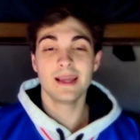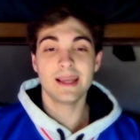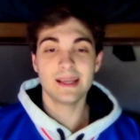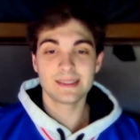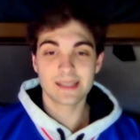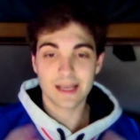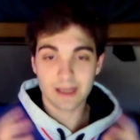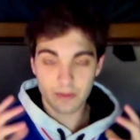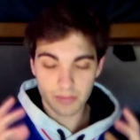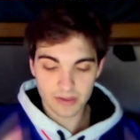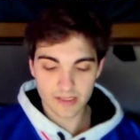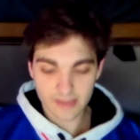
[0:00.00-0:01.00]
is a
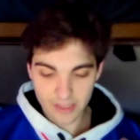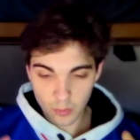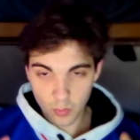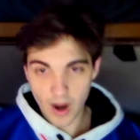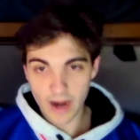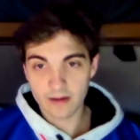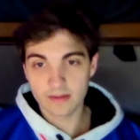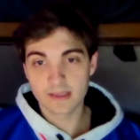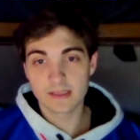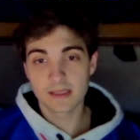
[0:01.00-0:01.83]
completely wireless